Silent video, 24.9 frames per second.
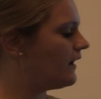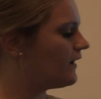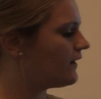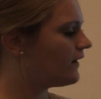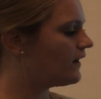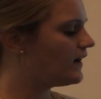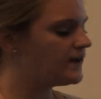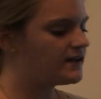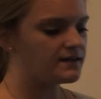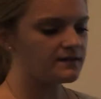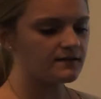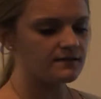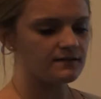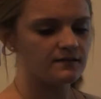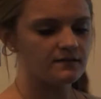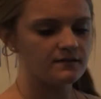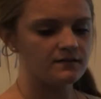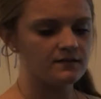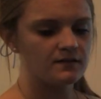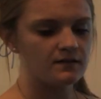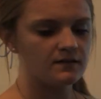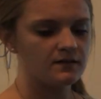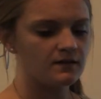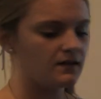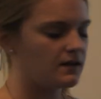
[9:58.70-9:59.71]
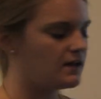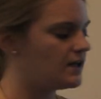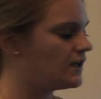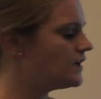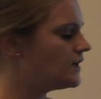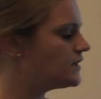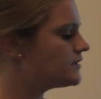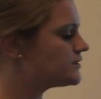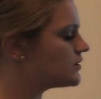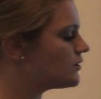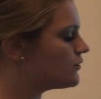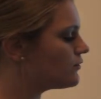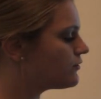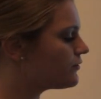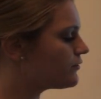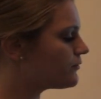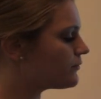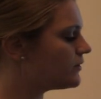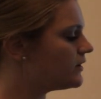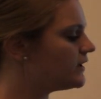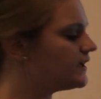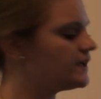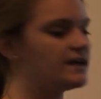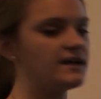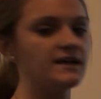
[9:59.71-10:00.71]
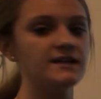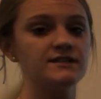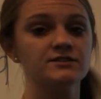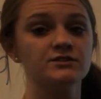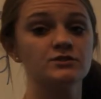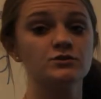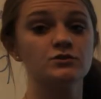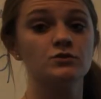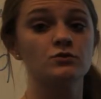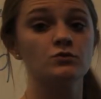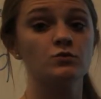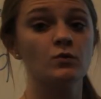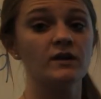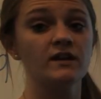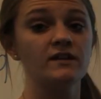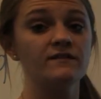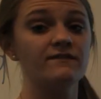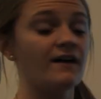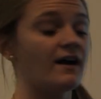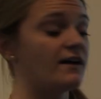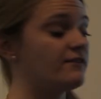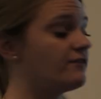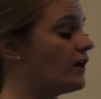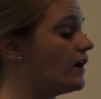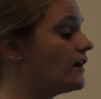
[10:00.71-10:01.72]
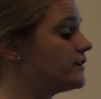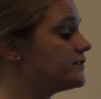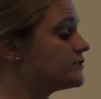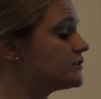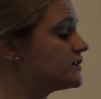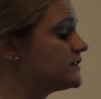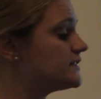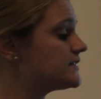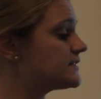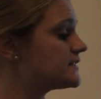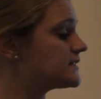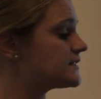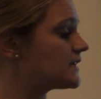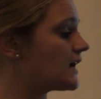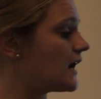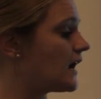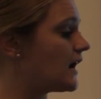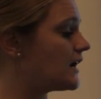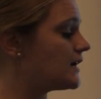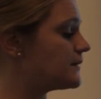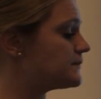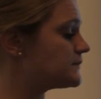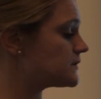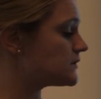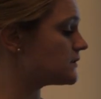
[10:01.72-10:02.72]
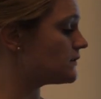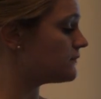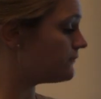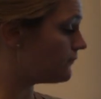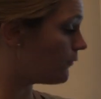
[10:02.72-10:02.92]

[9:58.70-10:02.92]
All right. So 3 25/100 times